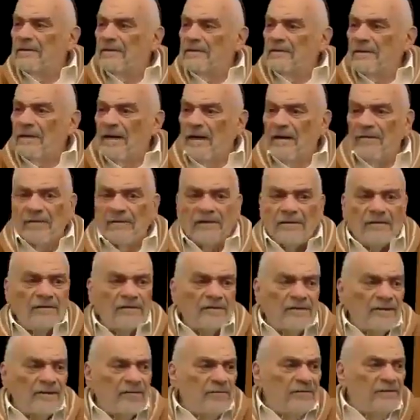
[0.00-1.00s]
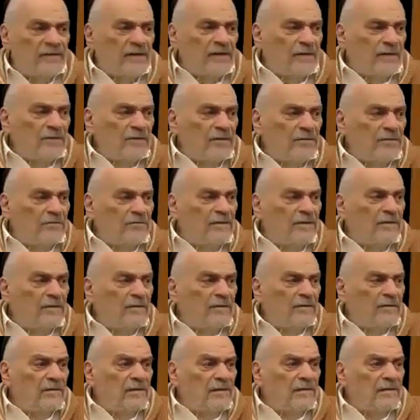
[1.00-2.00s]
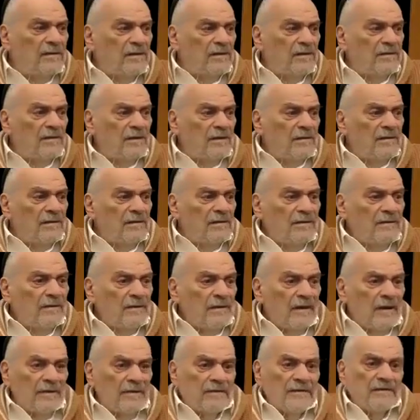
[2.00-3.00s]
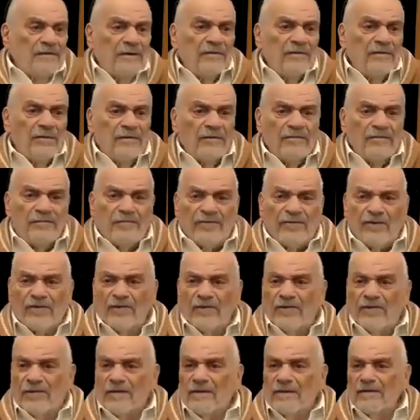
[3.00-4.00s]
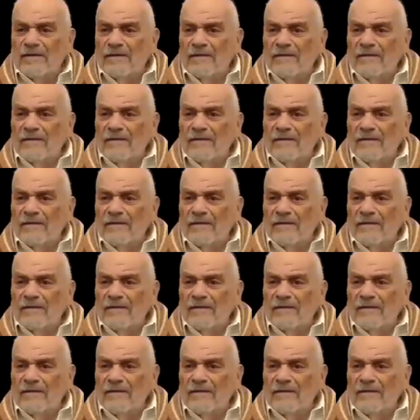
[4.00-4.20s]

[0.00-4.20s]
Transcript: how did the Soviet Union, how did they all fall?